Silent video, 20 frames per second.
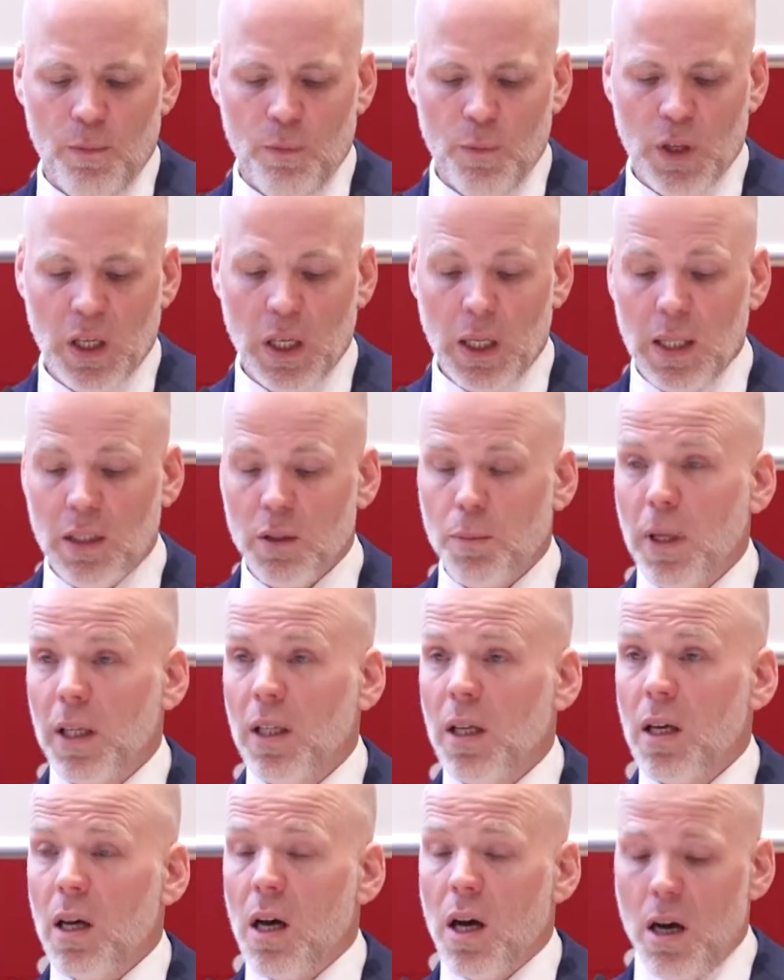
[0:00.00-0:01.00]
We can
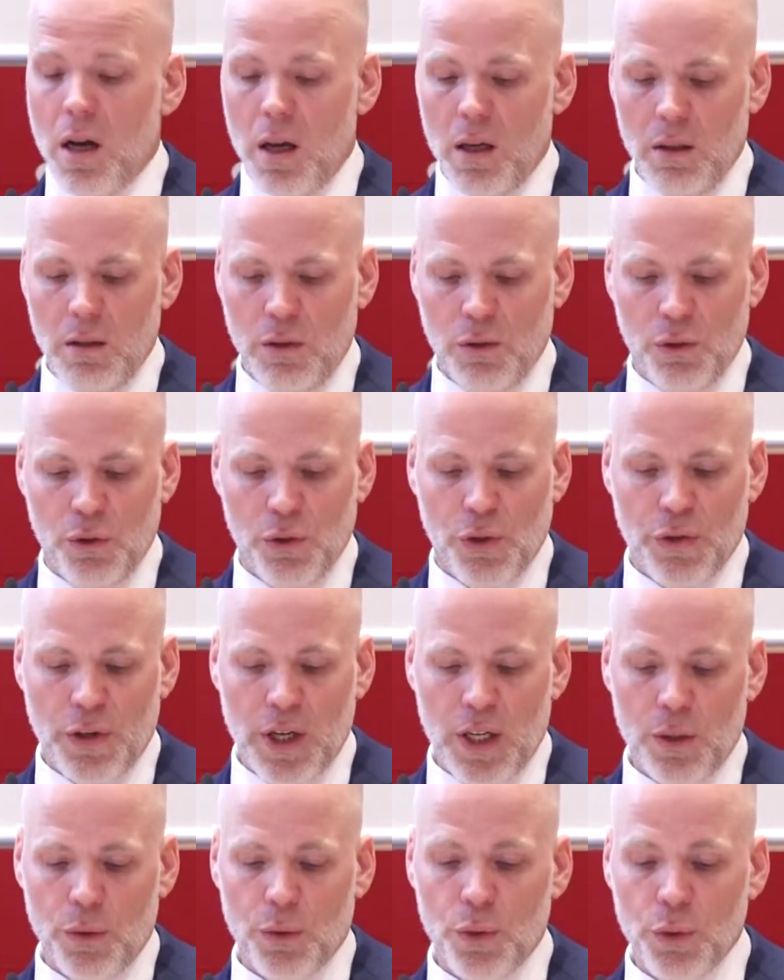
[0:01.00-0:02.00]
expect AI to
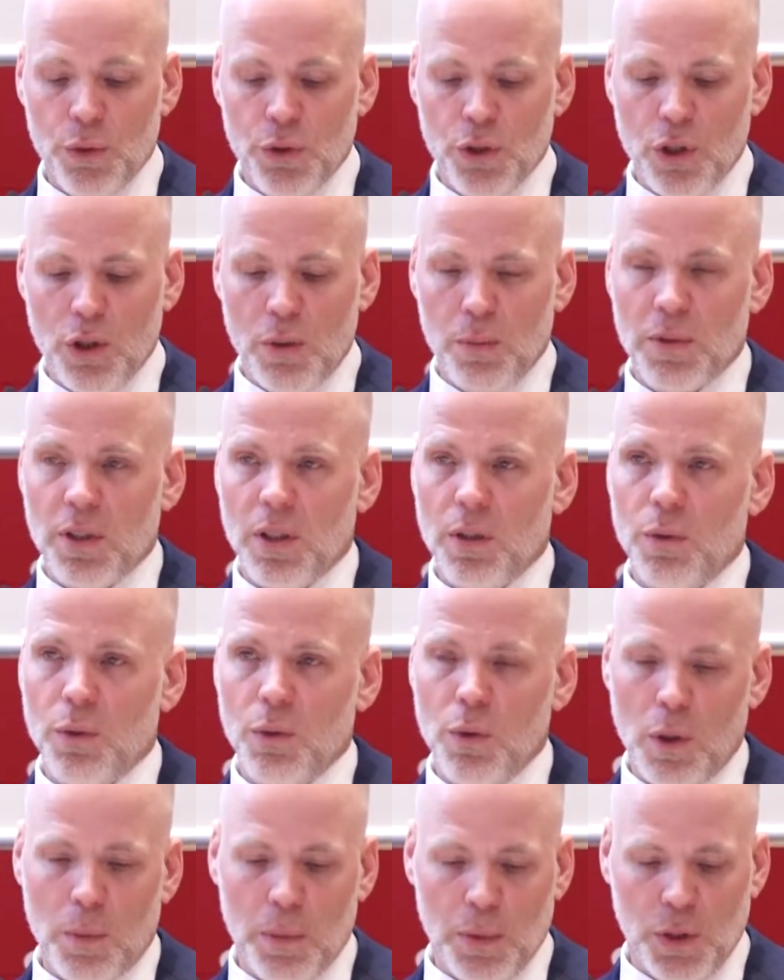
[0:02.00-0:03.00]
create new jobs and
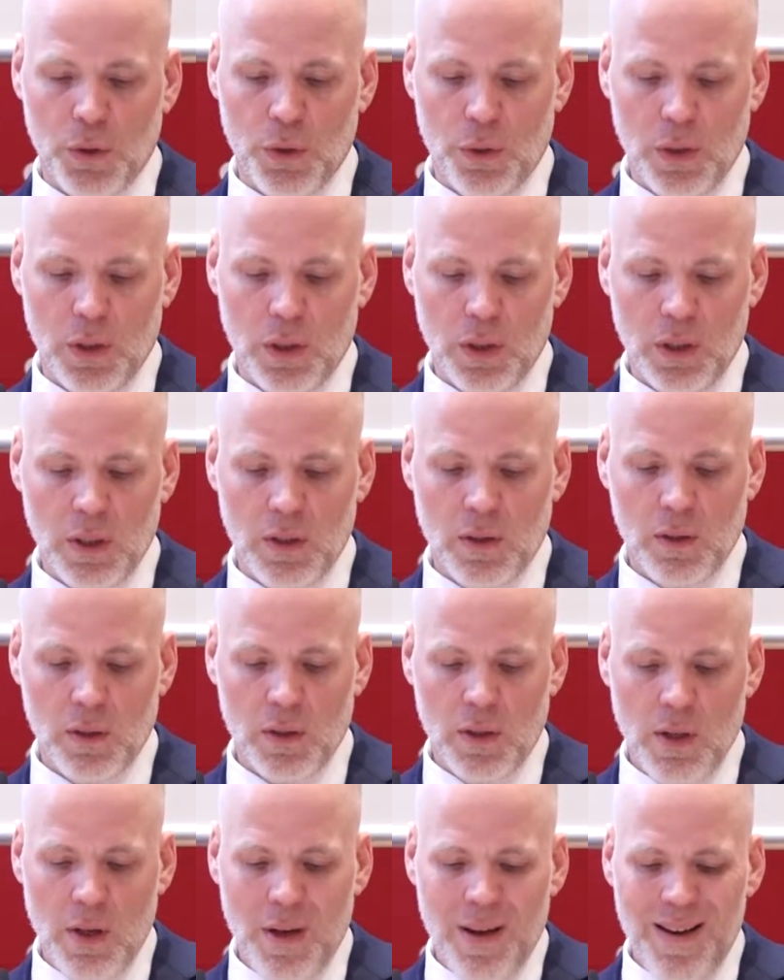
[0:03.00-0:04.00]
new
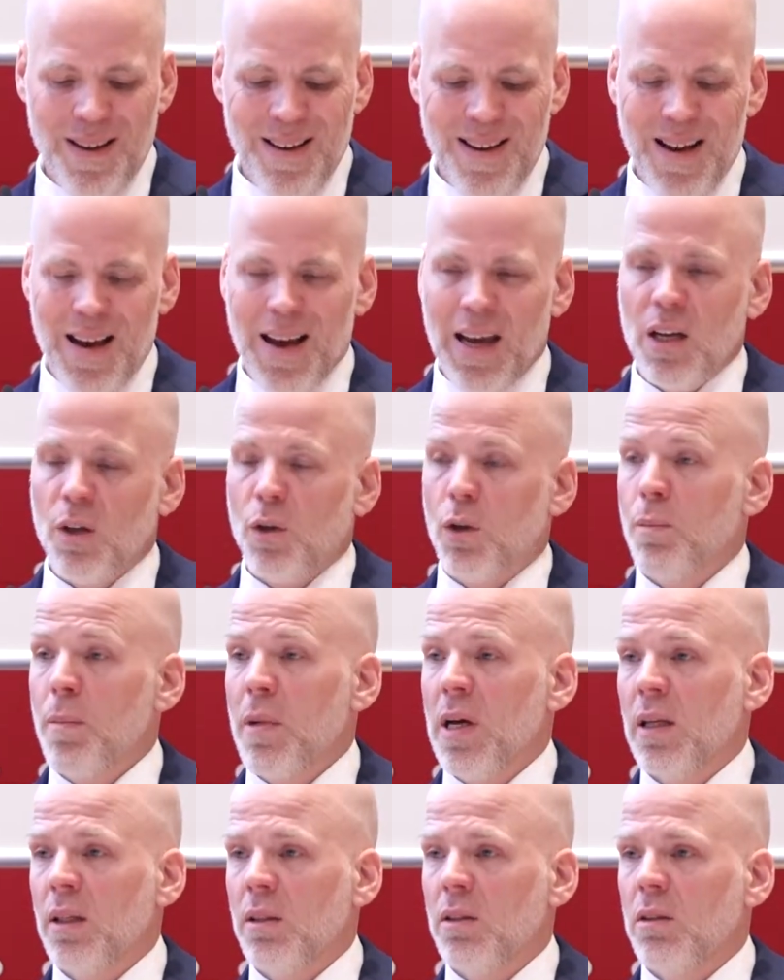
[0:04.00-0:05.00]
opportunities and
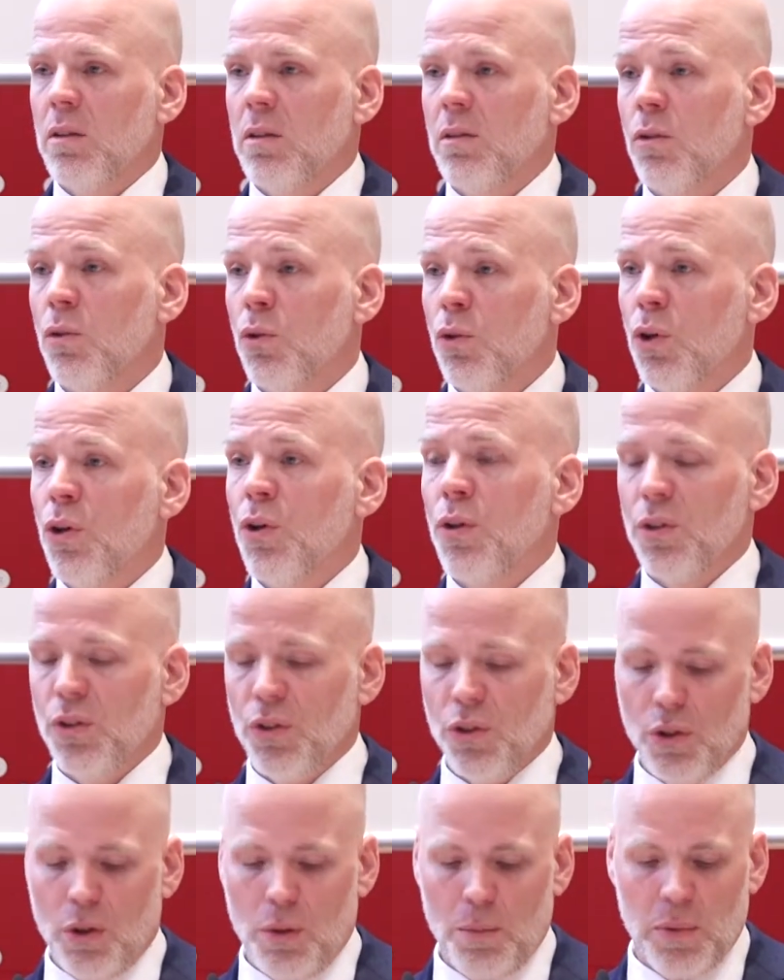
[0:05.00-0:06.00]
augment
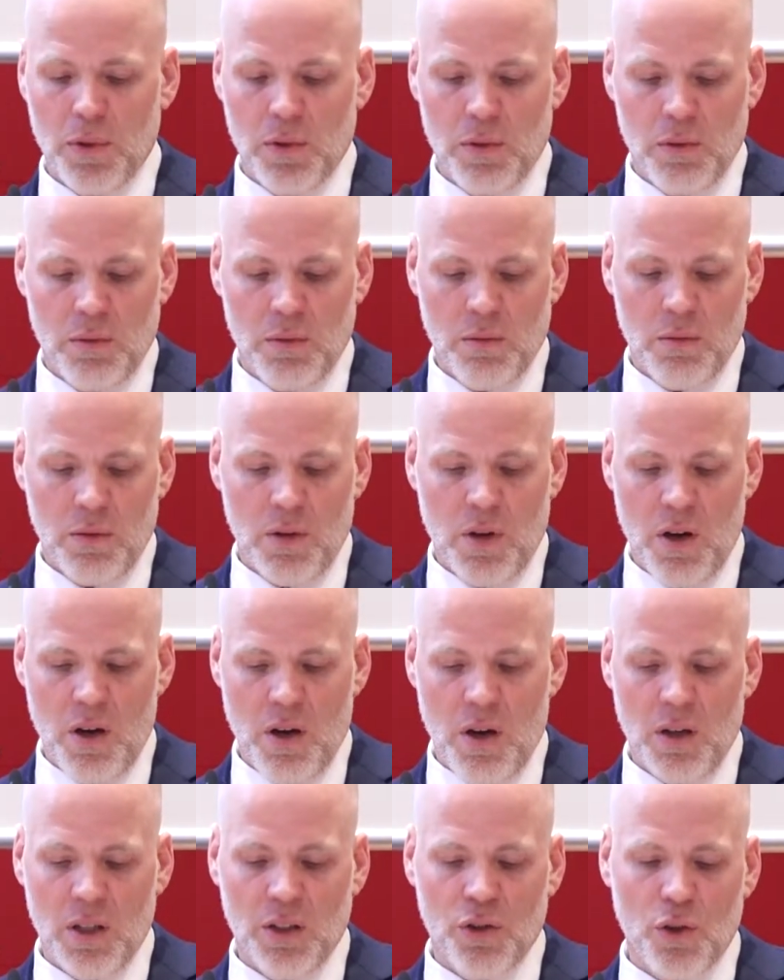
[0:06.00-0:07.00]
current jobs
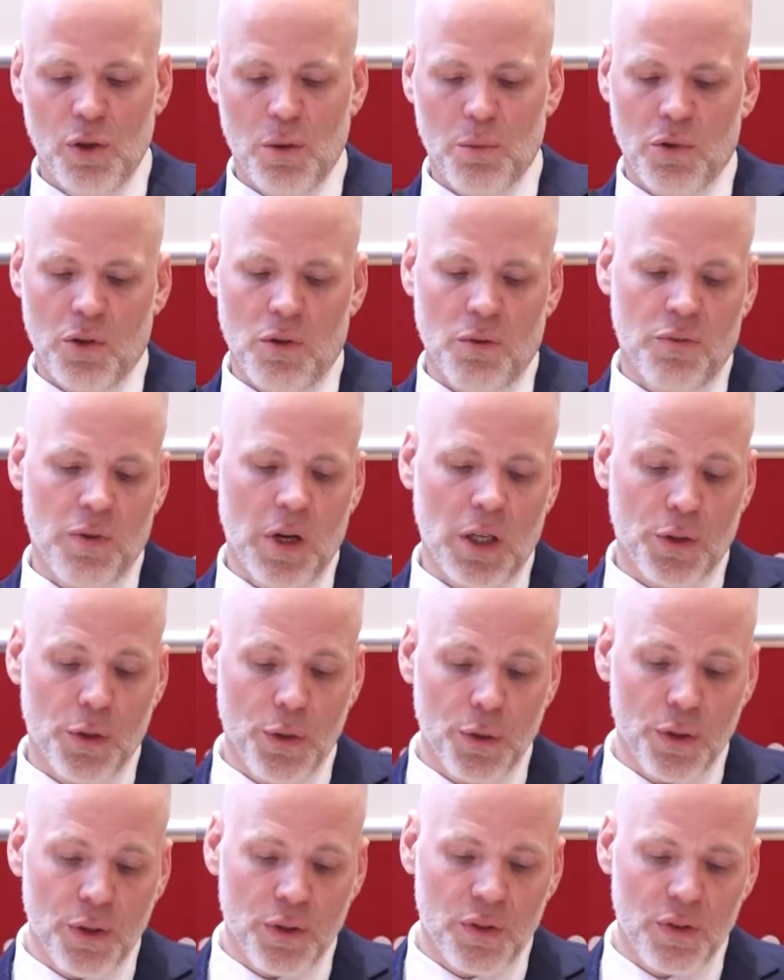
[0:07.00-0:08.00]
in terms of
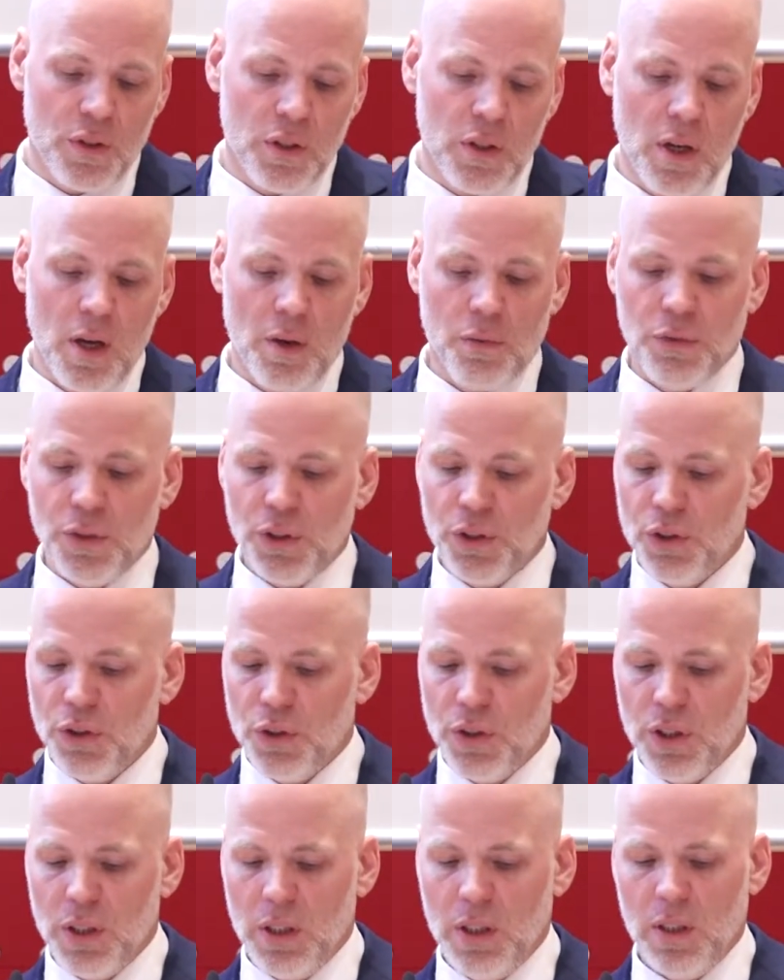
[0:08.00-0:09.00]
accuracy,
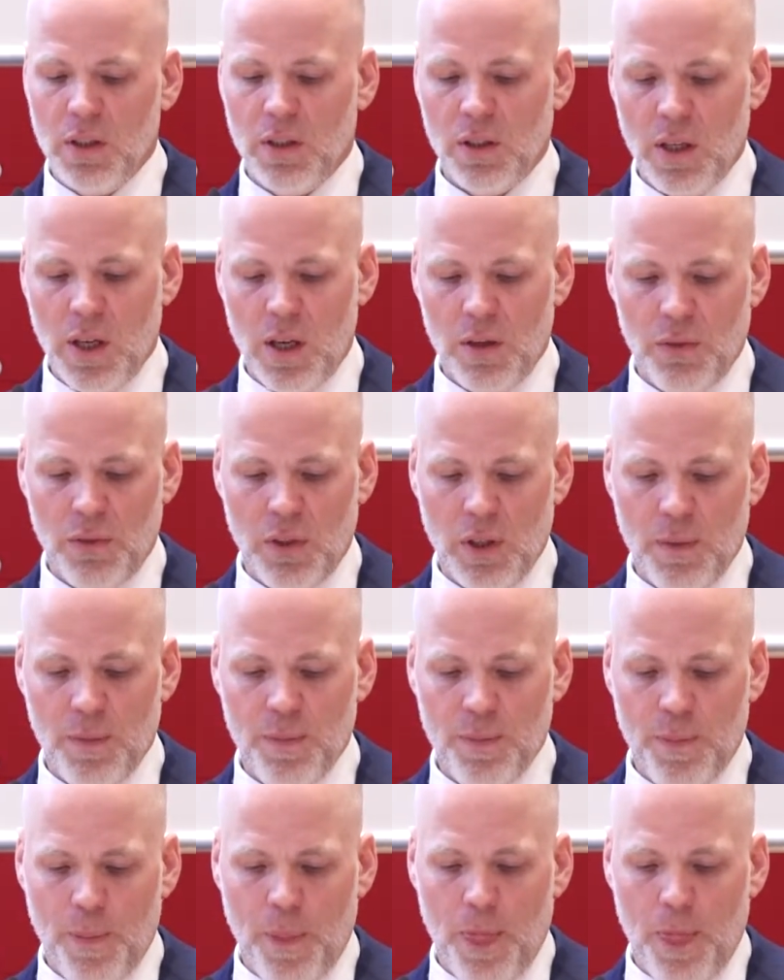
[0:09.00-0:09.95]
efficiency, and safety.